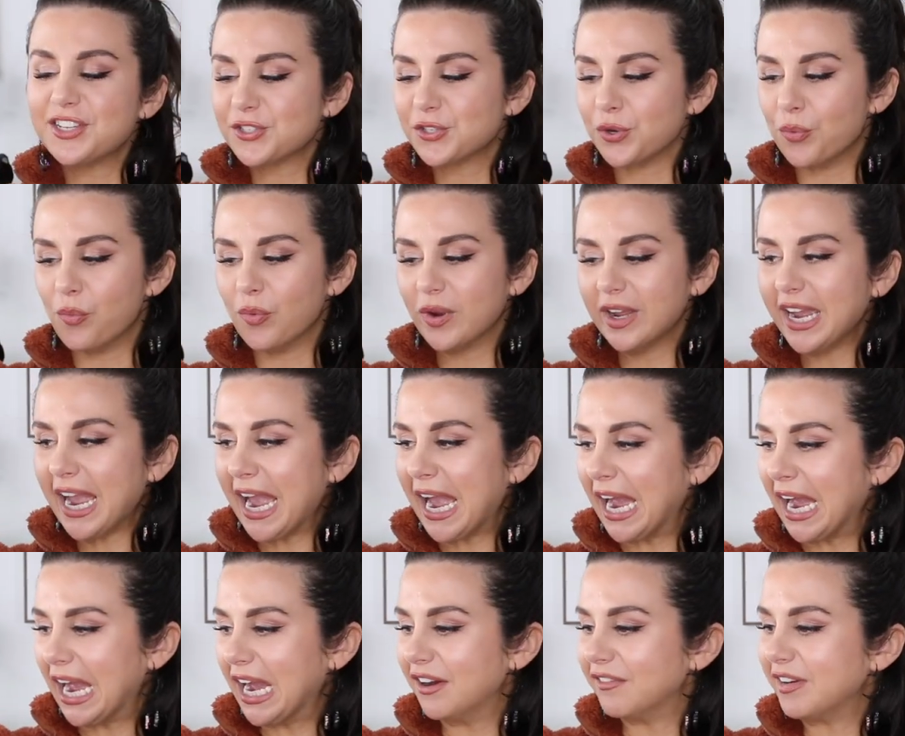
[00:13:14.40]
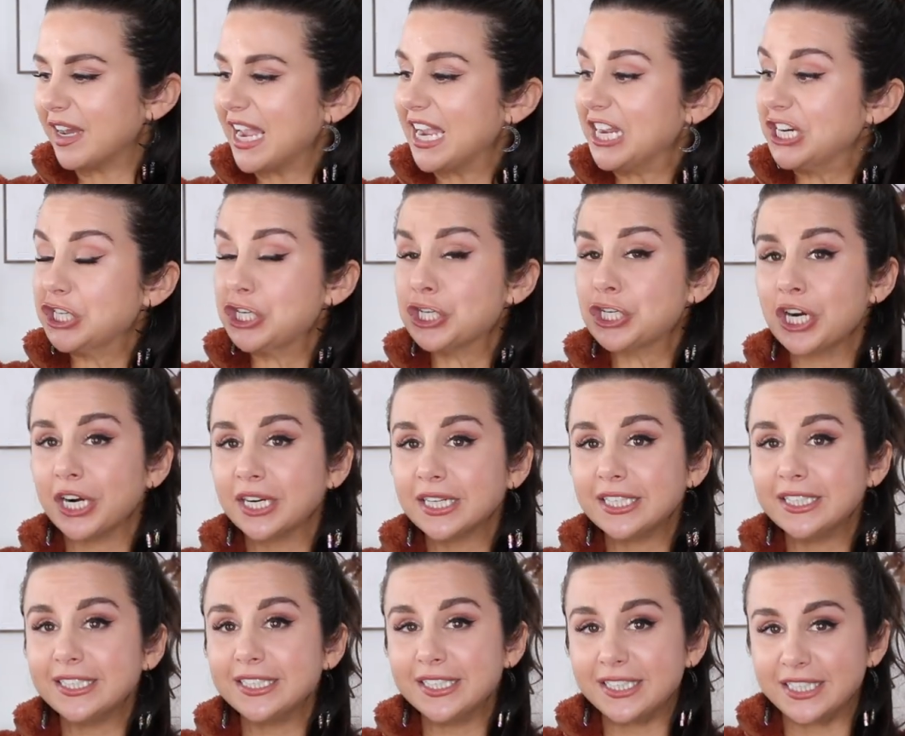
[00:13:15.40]
So we have a
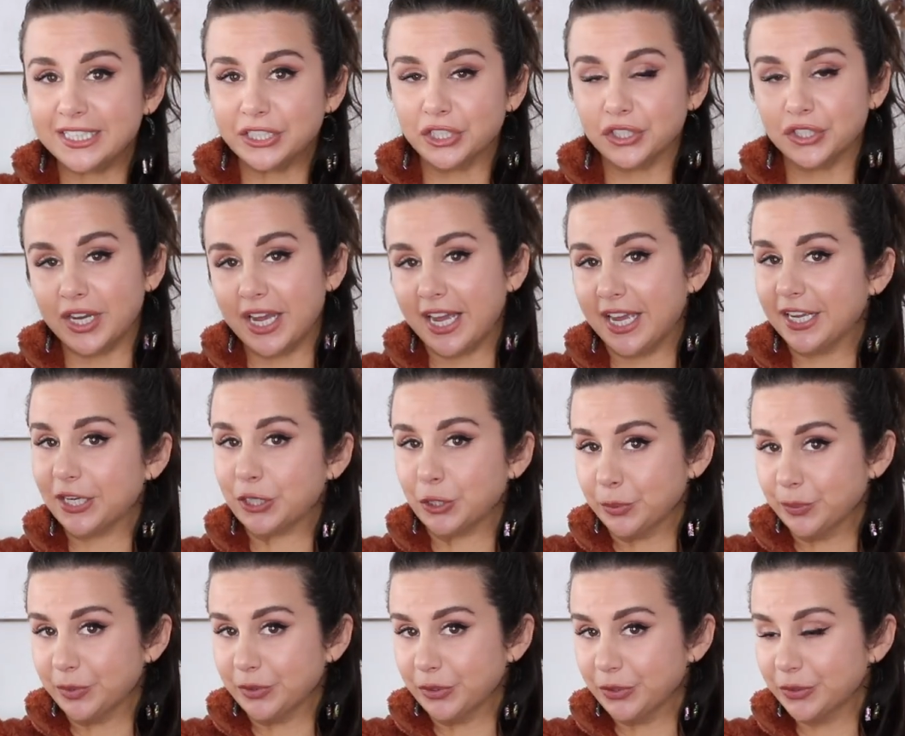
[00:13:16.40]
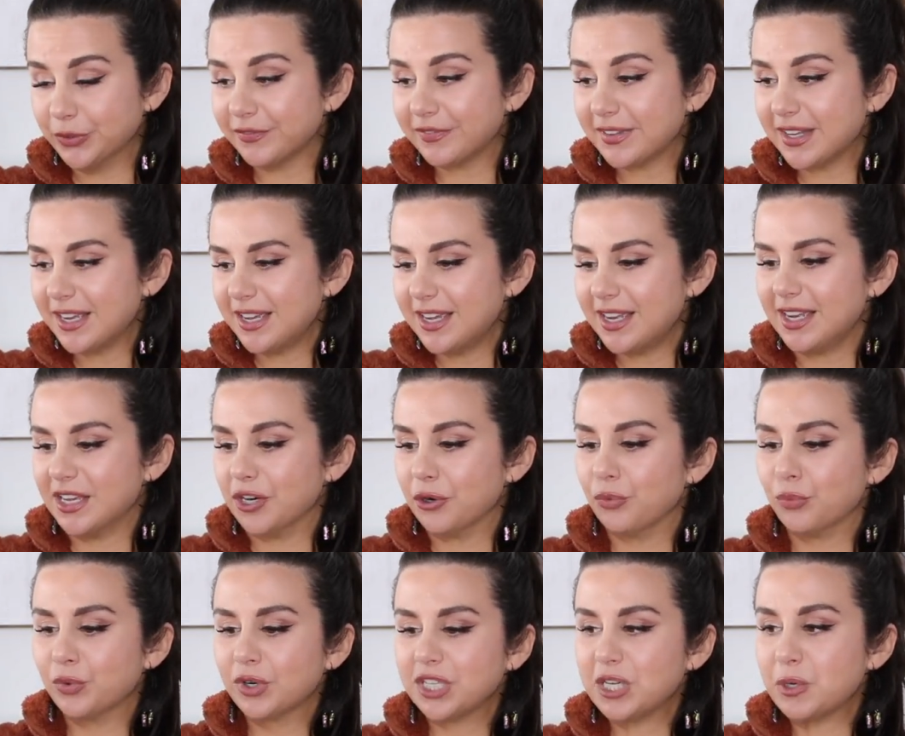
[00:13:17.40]
chunky heel ankle boot in a
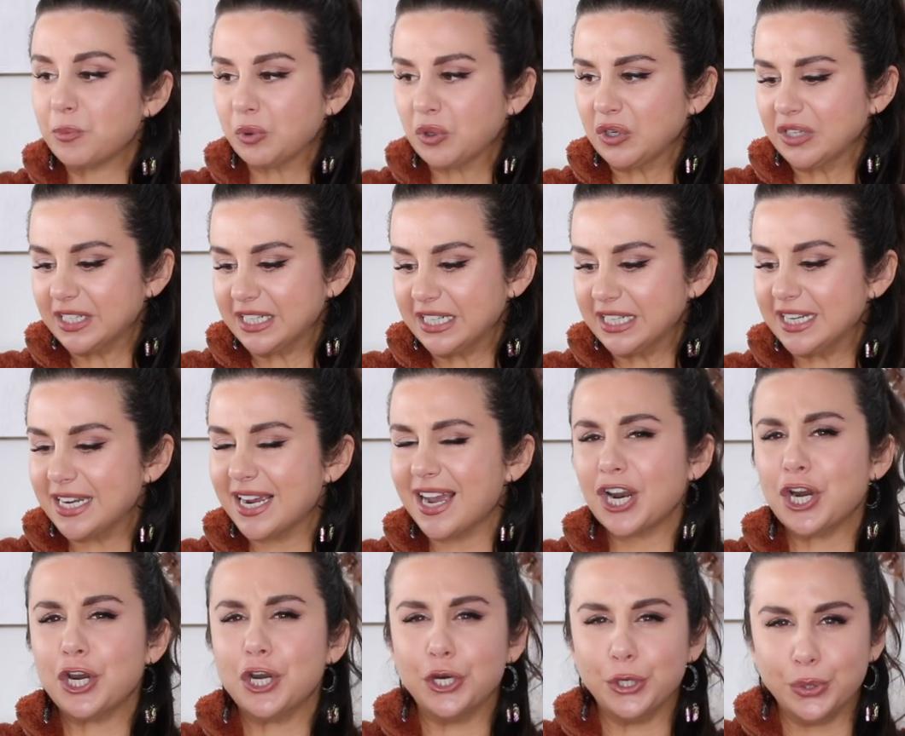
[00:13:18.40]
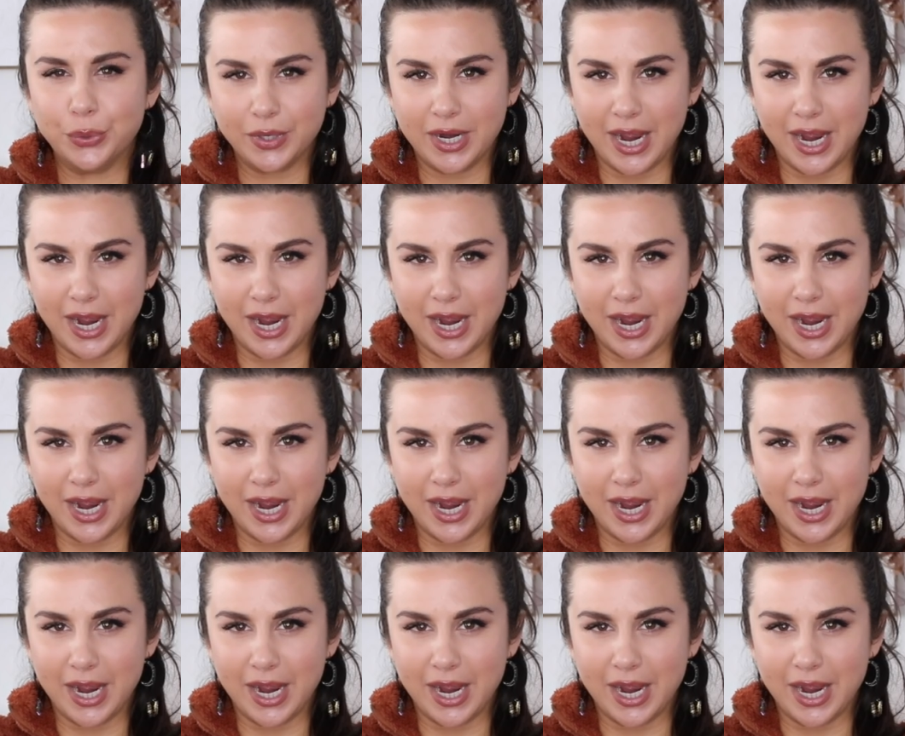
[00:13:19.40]
really pretty nude